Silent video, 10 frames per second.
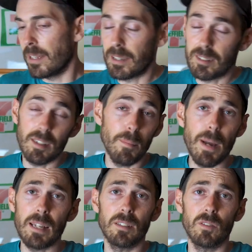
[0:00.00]
This is a
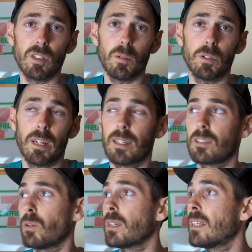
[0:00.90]
massive subject,
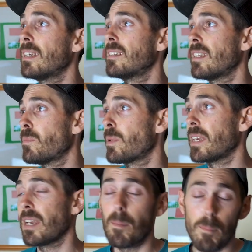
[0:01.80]
so it could easily
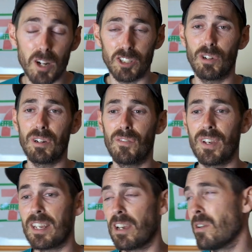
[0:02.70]
be a much longer
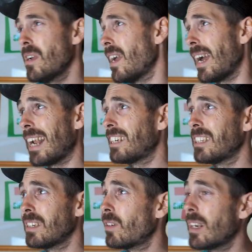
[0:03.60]
video, and
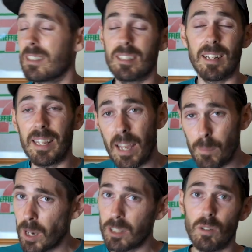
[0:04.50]
actually realistically a
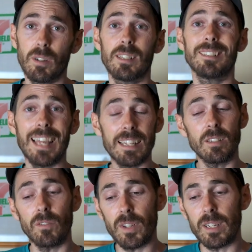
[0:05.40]
much longer
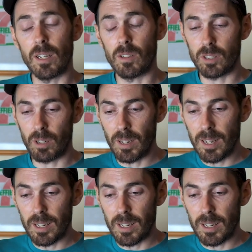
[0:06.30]
set of videos. So